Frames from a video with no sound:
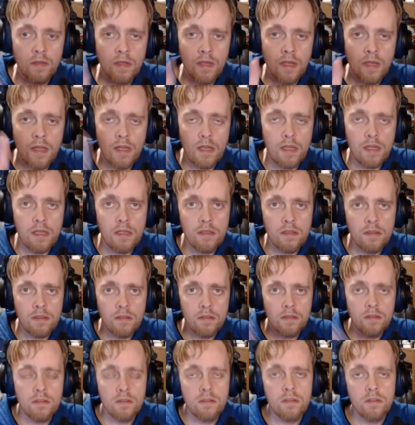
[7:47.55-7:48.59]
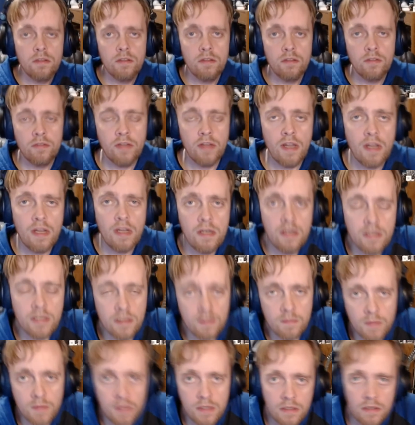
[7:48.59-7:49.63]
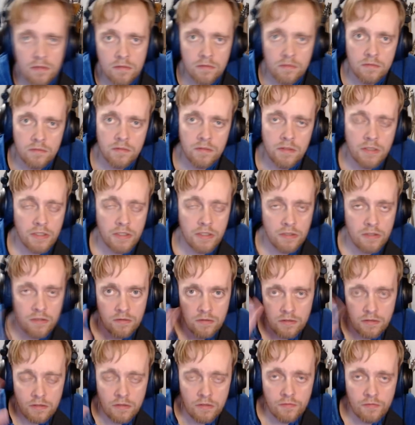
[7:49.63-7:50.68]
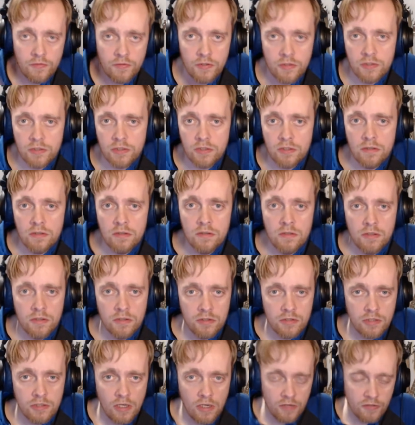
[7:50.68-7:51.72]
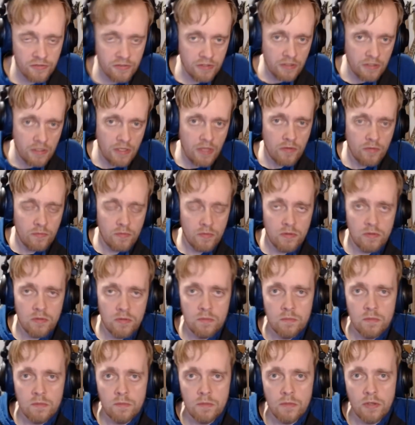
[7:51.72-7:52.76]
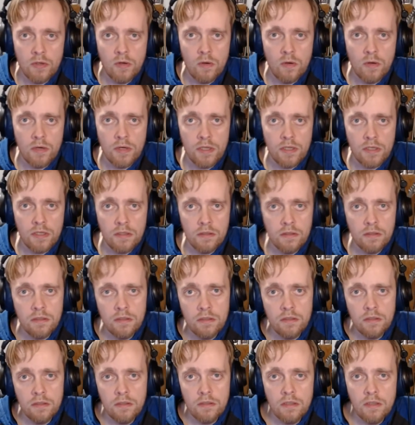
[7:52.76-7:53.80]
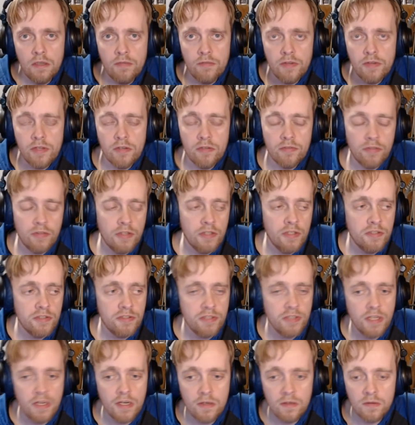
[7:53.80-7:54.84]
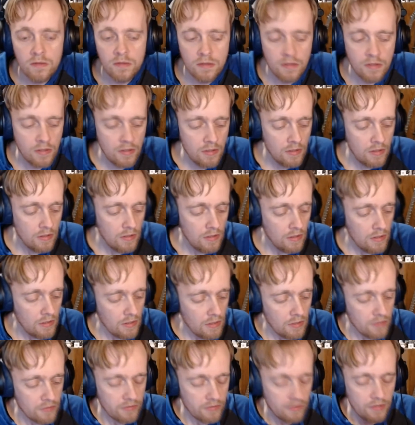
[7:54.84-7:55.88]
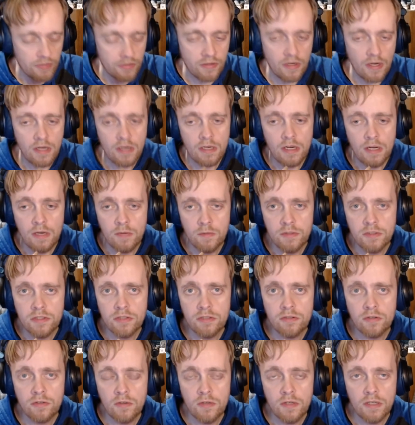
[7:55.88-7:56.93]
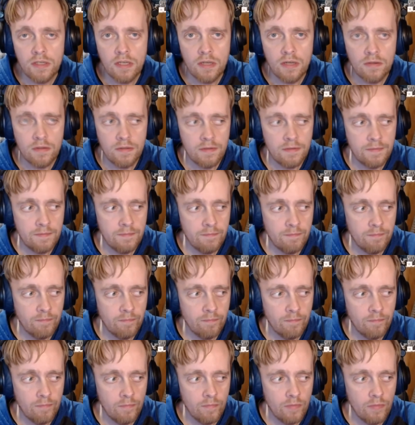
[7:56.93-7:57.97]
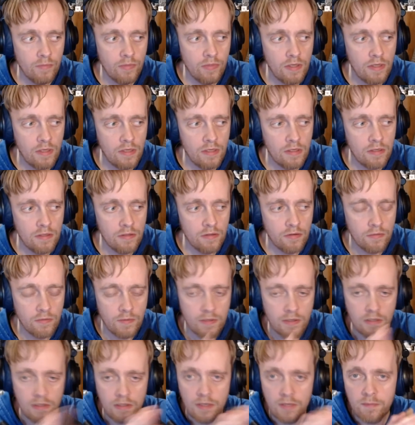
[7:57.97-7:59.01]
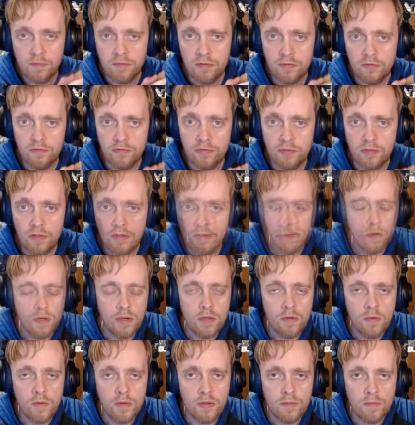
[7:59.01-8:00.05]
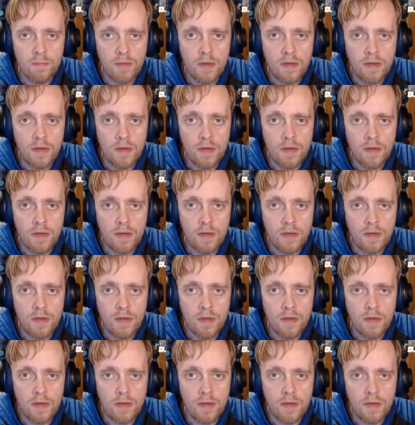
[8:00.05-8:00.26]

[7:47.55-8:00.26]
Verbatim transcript: Hey, editing me here in the future. Charlie's in the other room recording a video for his channel. So I thought I would just throw together the three clips from recording with my